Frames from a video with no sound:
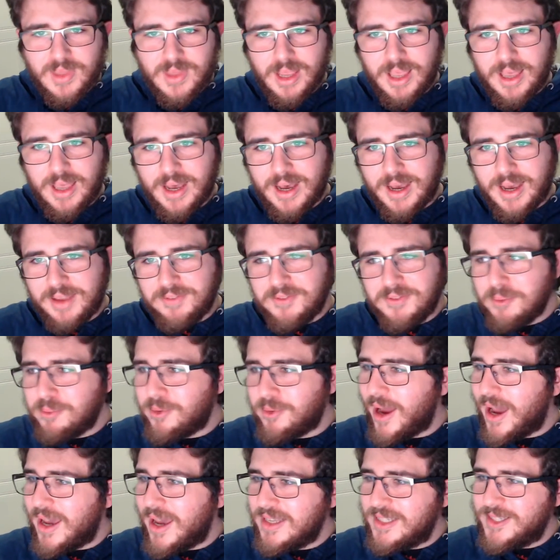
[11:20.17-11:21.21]
If the
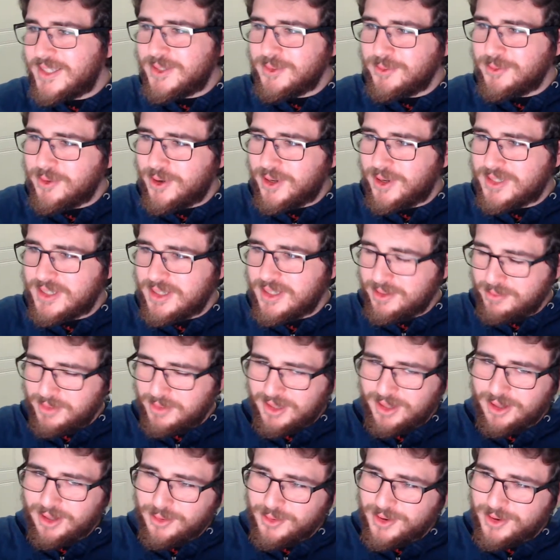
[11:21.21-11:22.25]
price was a little bit
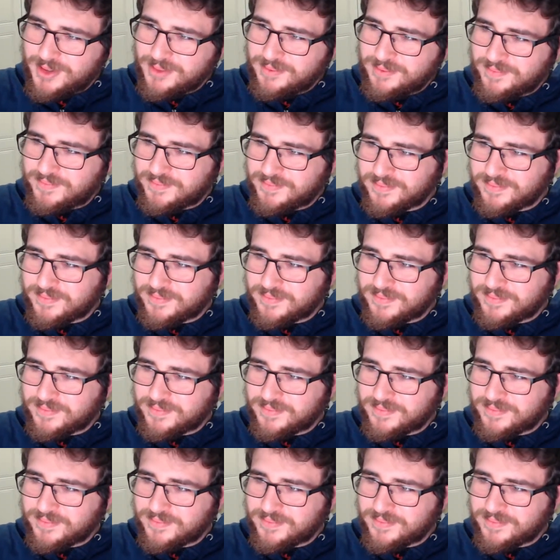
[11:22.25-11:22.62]
lower,